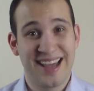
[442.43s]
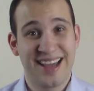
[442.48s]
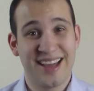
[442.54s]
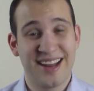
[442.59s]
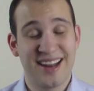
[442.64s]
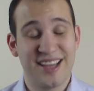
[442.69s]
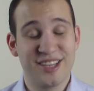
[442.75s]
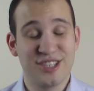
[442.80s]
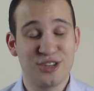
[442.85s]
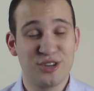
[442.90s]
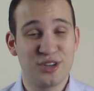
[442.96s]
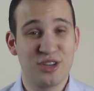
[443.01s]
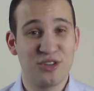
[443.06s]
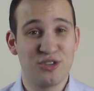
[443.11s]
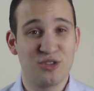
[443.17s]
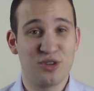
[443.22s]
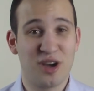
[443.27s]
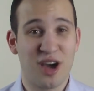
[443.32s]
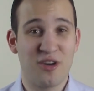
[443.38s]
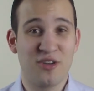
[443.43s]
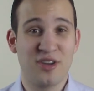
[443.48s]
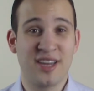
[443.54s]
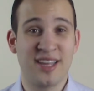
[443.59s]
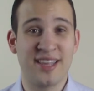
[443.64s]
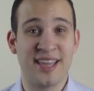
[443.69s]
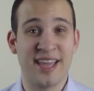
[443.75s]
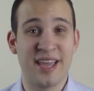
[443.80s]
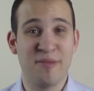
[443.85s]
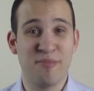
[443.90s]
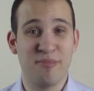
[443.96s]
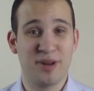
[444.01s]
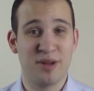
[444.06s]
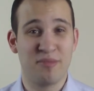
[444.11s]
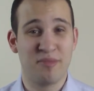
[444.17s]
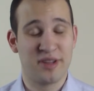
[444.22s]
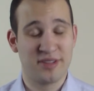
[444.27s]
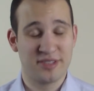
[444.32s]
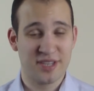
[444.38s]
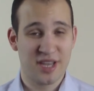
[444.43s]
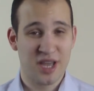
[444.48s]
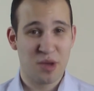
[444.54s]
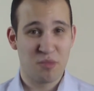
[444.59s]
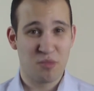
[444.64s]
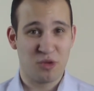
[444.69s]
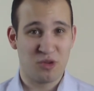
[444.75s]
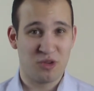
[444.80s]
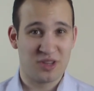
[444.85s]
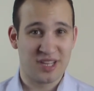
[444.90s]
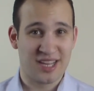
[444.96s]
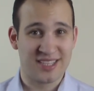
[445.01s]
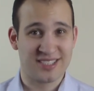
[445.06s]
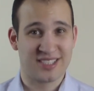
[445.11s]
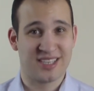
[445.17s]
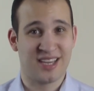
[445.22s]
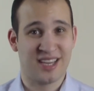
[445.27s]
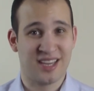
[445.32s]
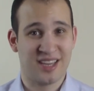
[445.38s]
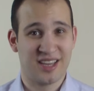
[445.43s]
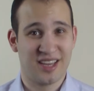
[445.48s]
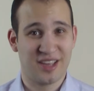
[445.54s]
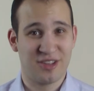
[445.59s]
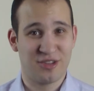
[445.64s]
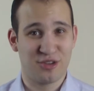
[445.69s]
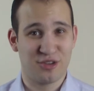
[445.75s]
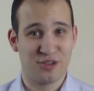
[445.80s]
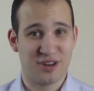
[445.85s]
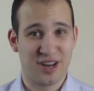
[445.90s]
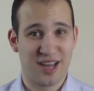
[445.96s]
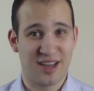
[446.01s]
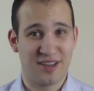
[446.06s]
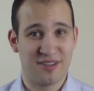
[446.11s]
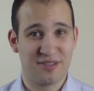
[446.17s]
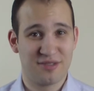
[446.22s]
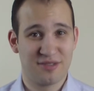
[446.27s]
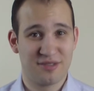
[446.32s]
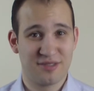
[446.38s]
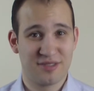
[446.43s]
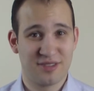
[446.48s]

let's look into how you can implement monotasking into your life.